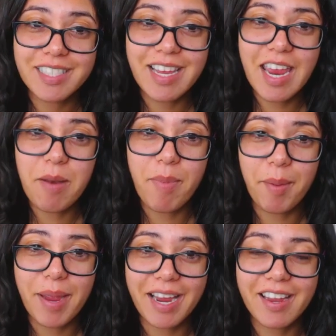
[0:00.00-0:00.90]
in
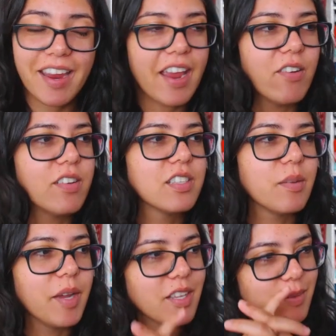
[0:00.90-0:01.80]
my bank account,
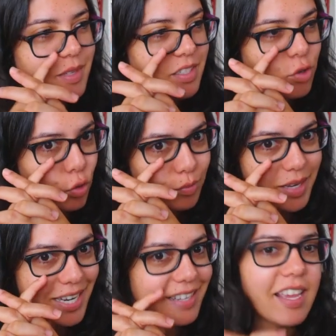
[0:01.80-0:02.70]
so my husband told
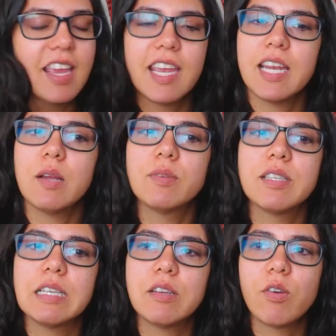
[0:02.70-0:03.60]
me, and I was
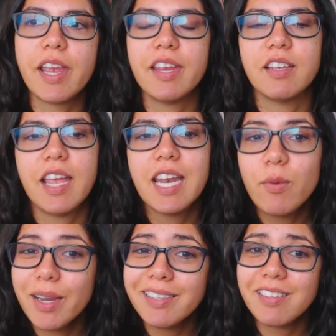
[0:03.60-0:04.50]
like, okay.
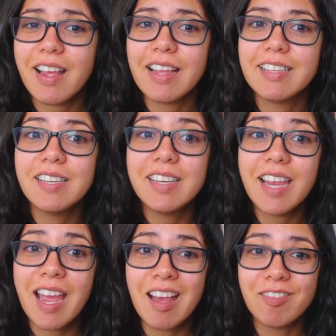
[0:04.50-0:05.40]
Anyways, I didn't
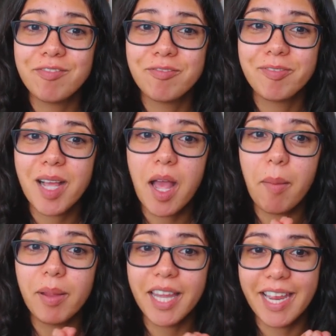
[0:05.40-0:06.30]
have
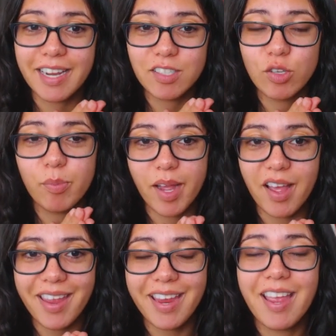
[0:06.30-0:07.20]
a plan to
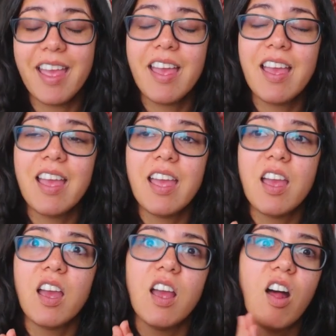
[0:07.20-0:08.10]
buy
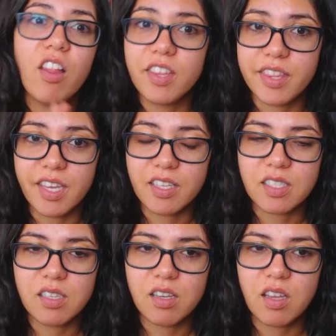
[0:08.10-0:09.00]
all the
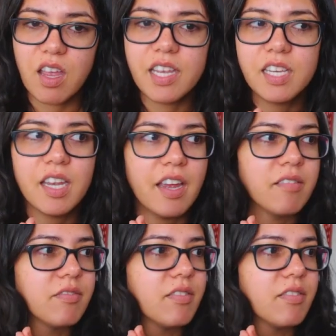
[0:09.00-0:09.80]
things. I have,